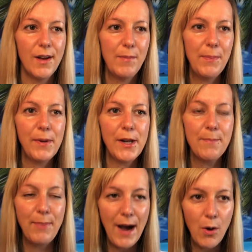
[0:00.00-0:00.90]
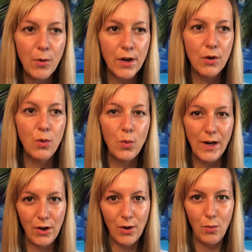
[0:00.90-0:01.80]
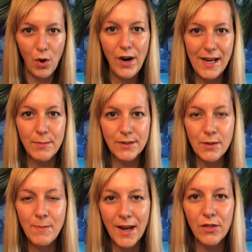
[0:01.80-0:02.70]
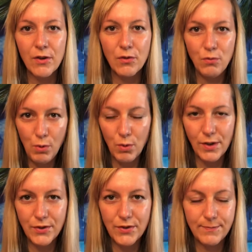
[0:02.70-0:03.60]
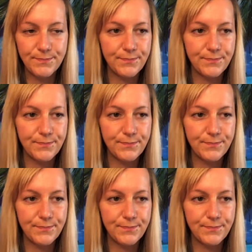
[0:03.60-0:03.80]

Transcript: people in power who were able to make the rules